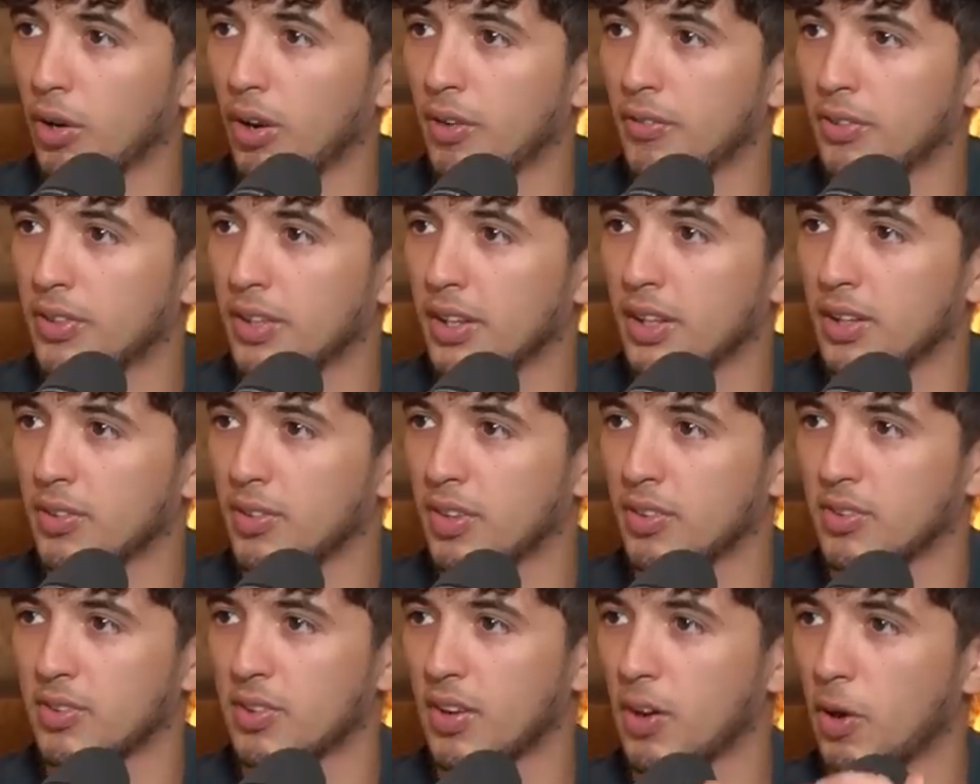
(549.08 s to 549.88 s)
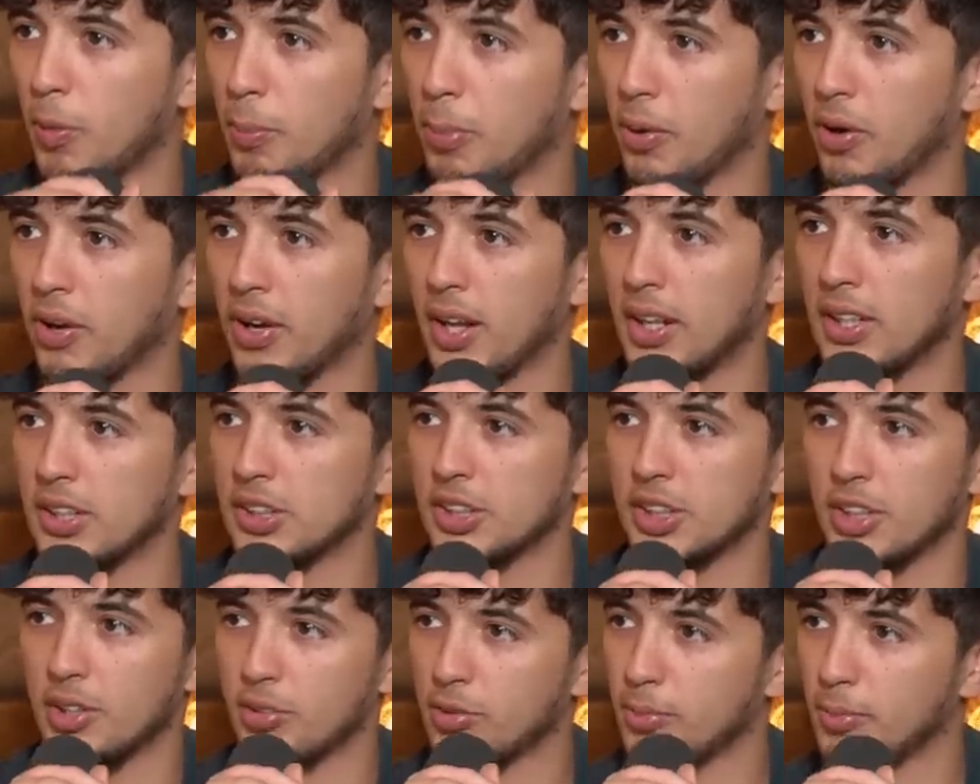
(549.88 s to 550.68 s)
or everything. It's like zero point
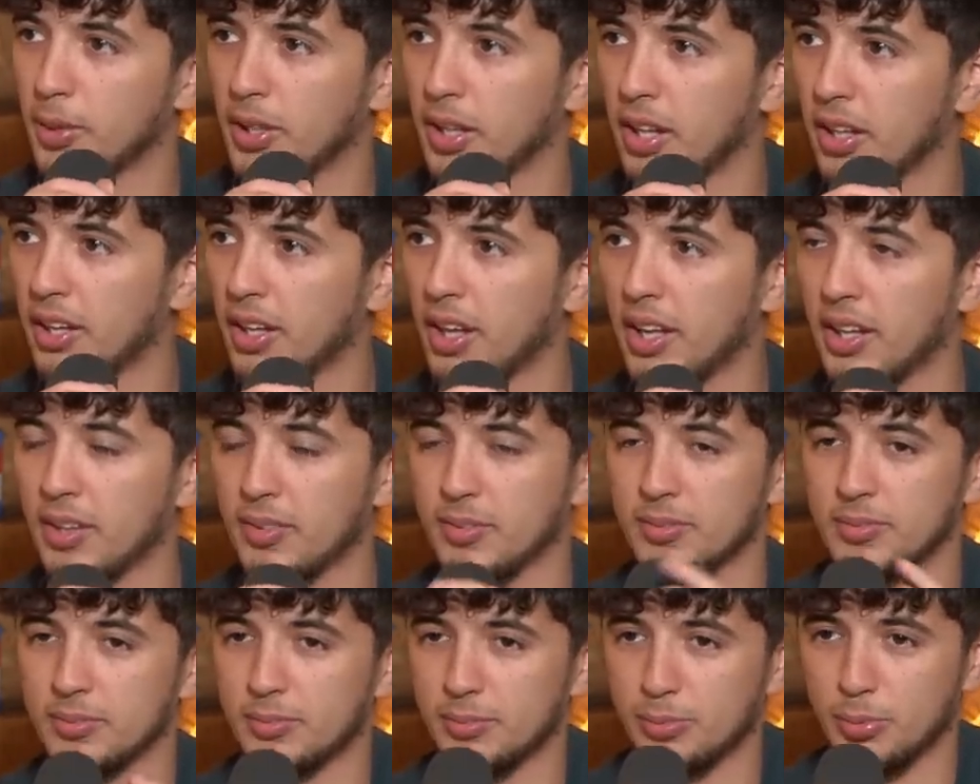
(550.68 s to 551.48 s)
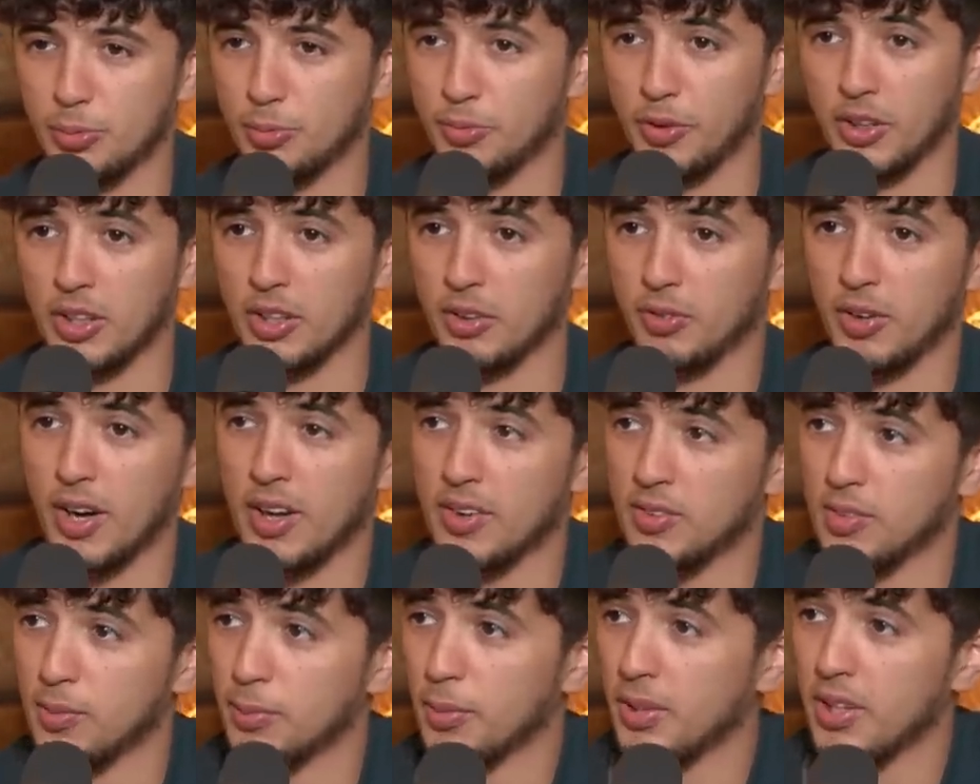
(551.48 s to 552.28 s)
energy or something like that. It's fucking
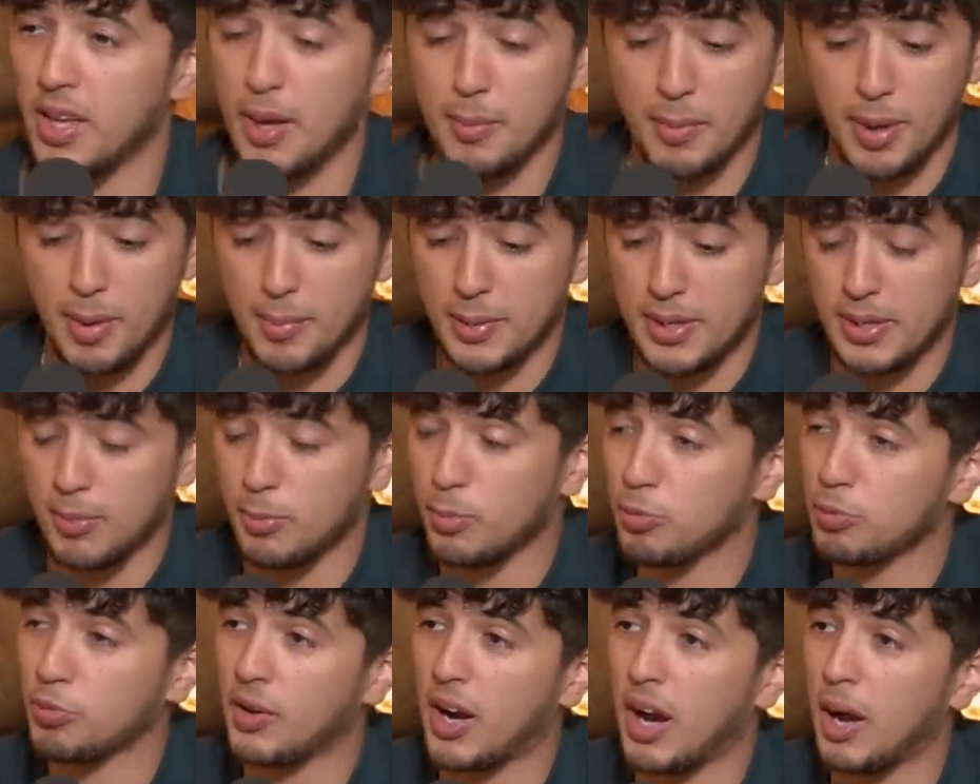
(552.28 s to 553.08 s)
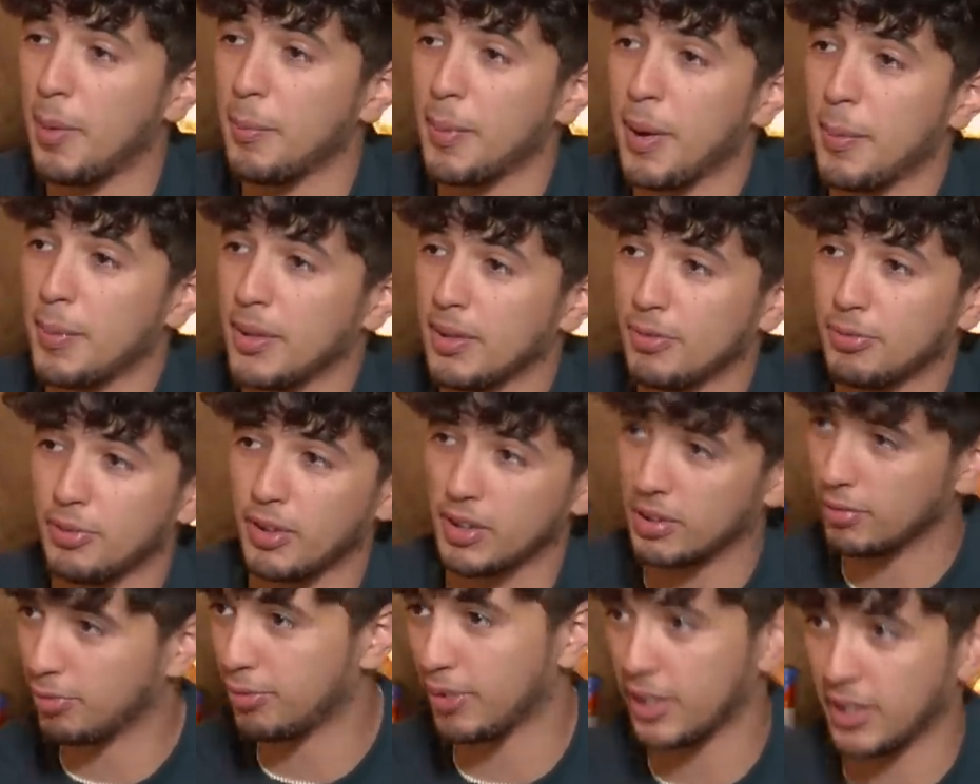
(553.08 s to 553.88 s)
crazy. But yeah, maybe he was right. Maybe they
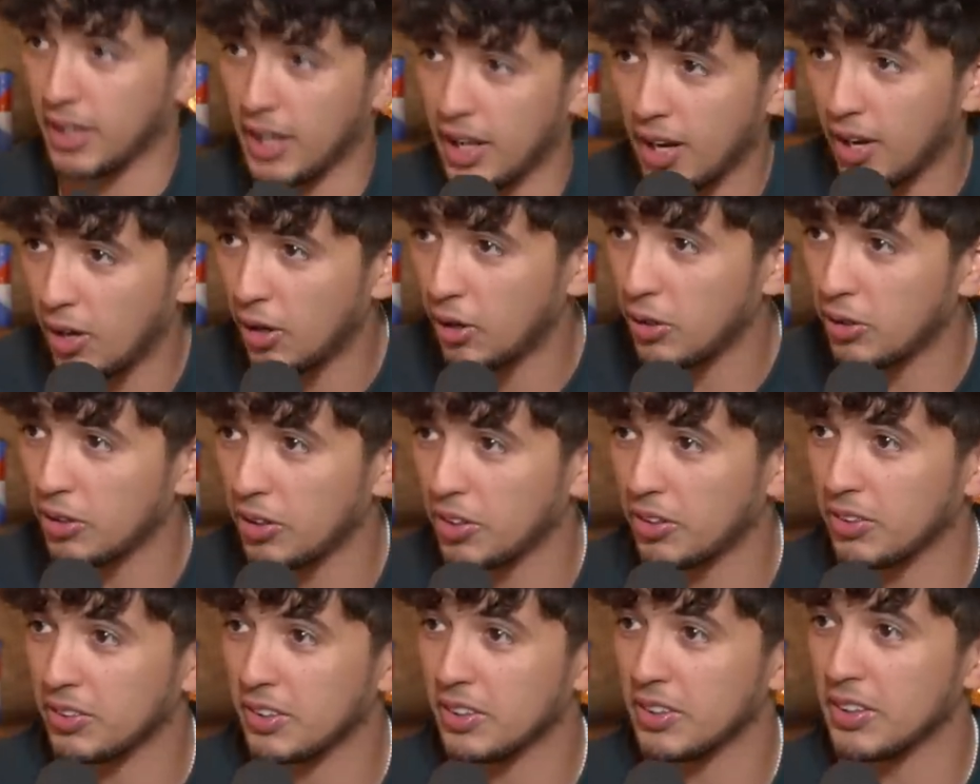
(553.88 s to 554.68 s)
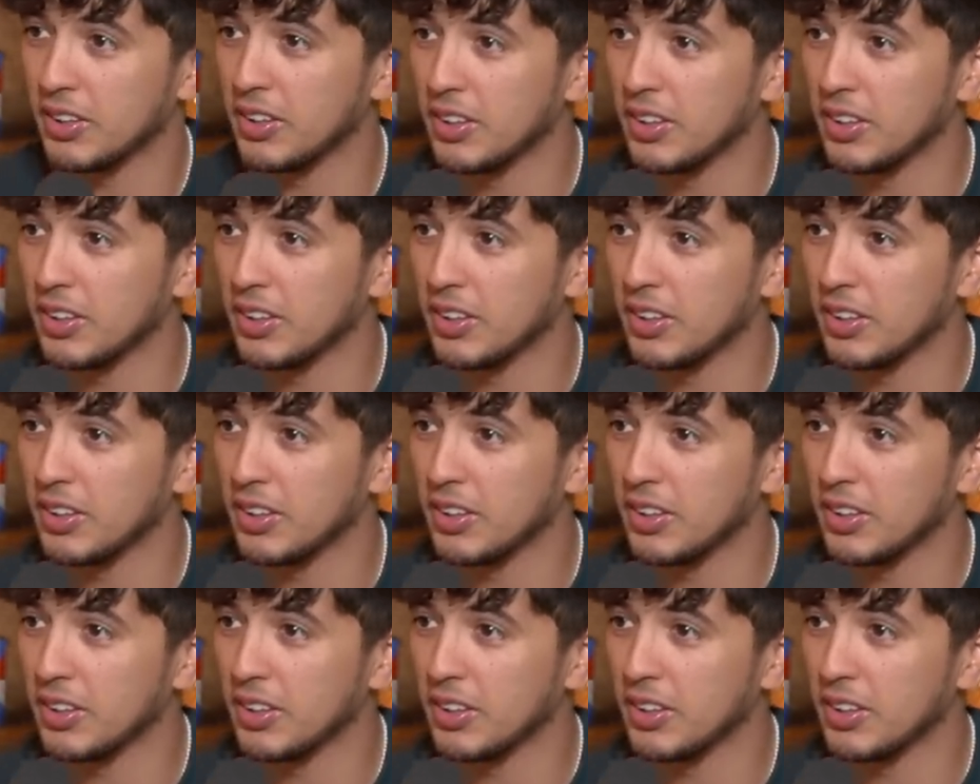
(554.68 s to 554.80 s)
fucking figured it out all along.